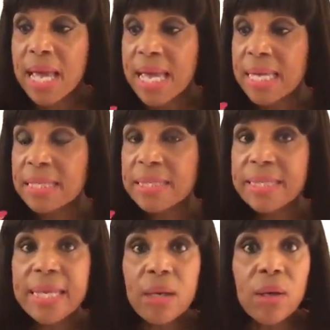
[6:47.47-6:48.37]
It's
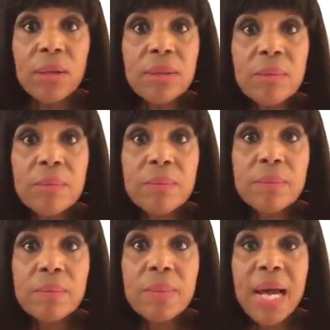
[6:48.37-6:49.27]
still,
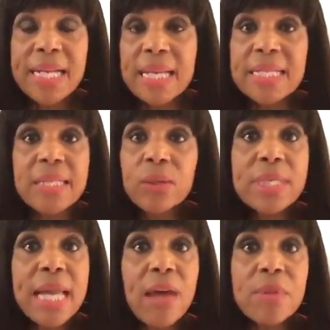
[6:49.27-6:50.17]
I still
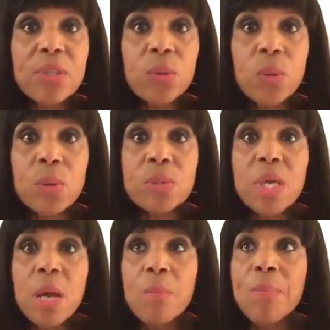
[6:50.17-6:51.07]
didn't have the tools,
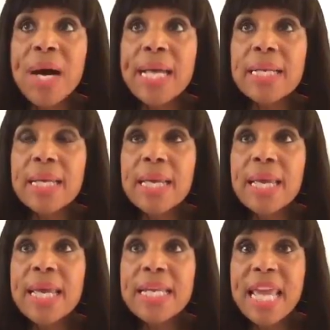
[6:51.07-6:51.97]
but
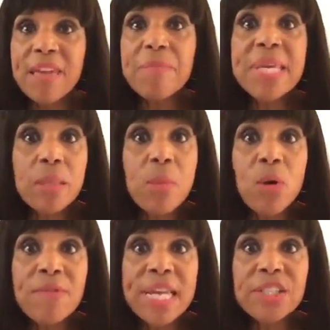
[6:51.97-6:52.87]
it gave me the
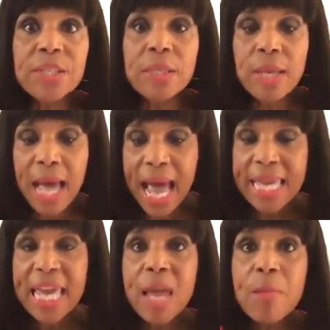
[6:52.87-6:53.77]
motivation. I
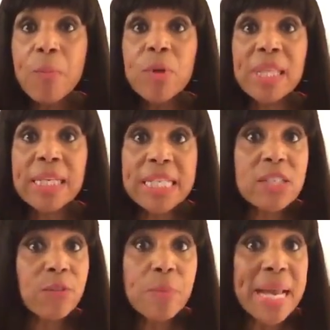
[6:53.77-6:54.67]
came up with a
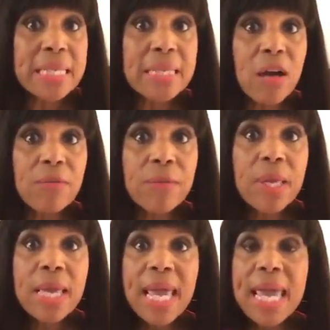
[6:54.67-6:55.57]
list for myself,
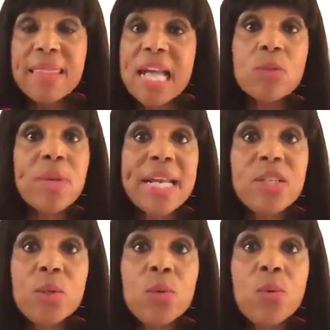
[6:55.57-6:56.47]
and that's what I
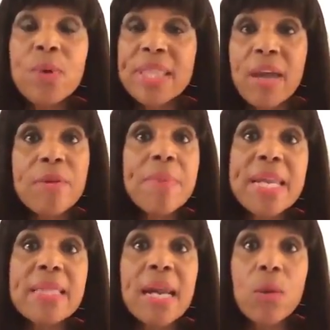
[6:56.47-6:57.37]
do with
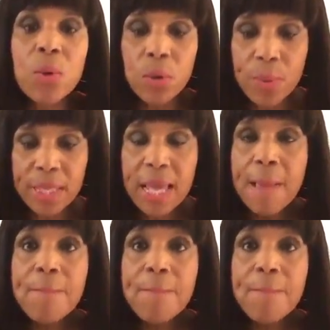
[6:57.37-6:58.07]
everybody that I work with.